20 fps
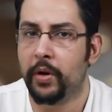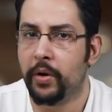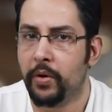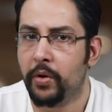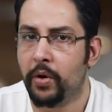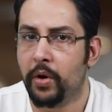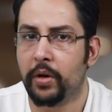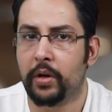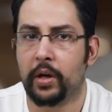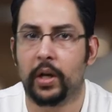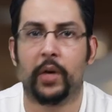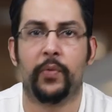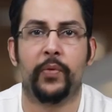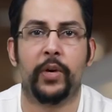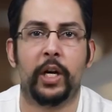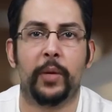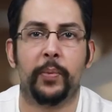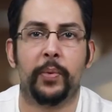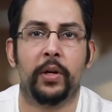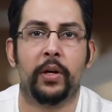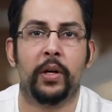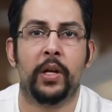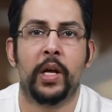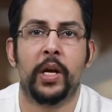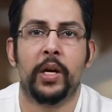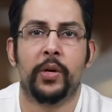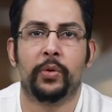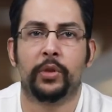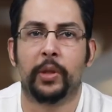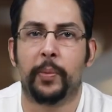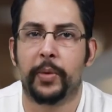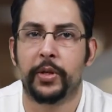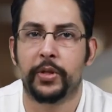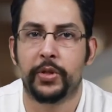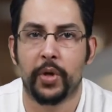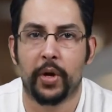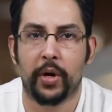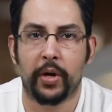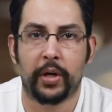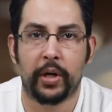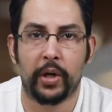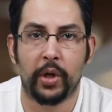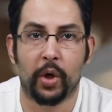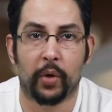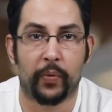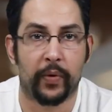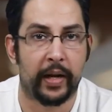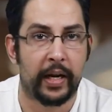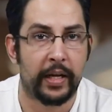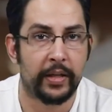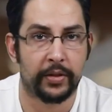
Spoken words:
not available to the majority of our